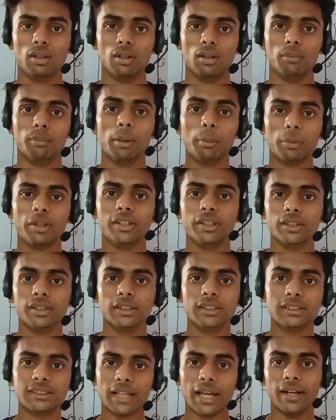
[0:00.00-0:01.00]
memory
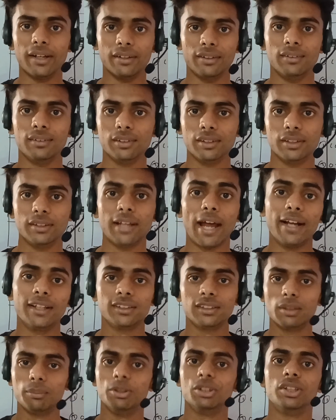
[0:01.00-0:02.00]
is shared. That's
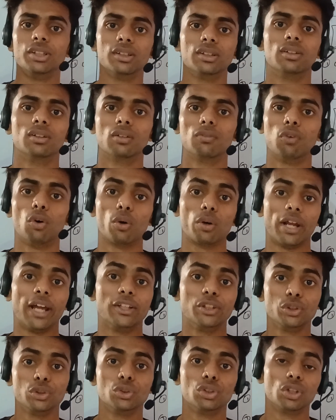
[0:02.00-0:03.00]
the basic for
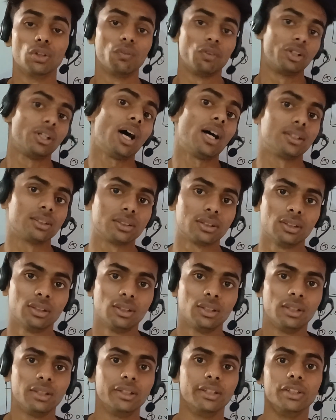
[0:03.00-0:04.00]
execution of the task.
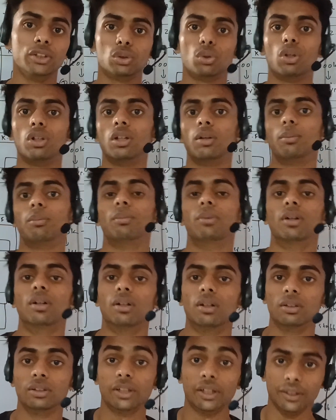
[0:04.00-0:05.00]
It's called
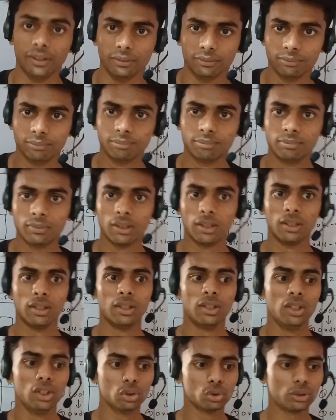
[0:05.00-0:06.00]
a thread.
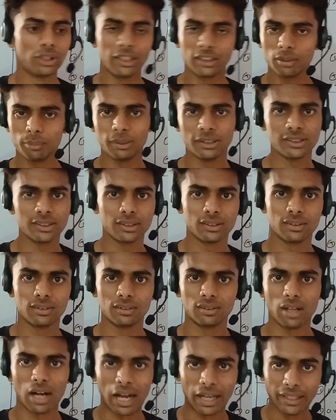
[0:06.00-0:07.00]
So that's the basic.
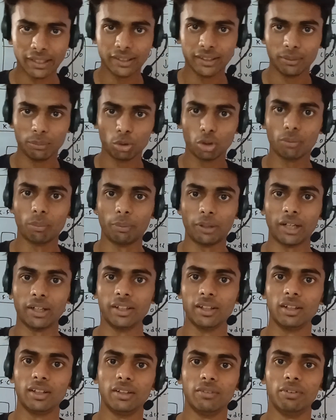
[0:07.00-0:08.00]
I give you a
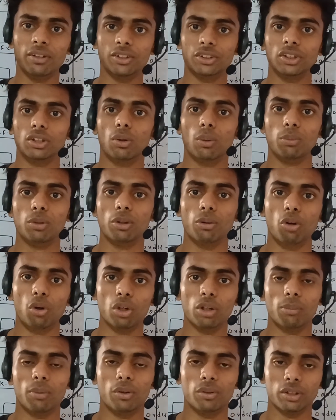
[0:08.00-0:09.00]
technical definition of the all
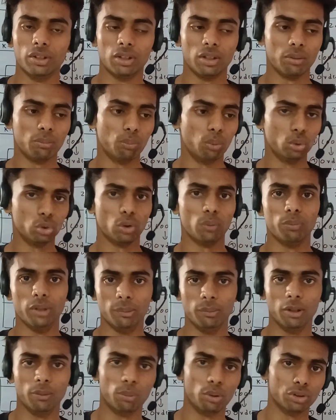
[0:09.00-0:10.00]
about it, that both of them
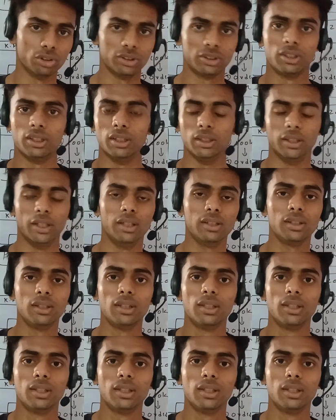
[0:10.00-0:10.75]
like process and thread.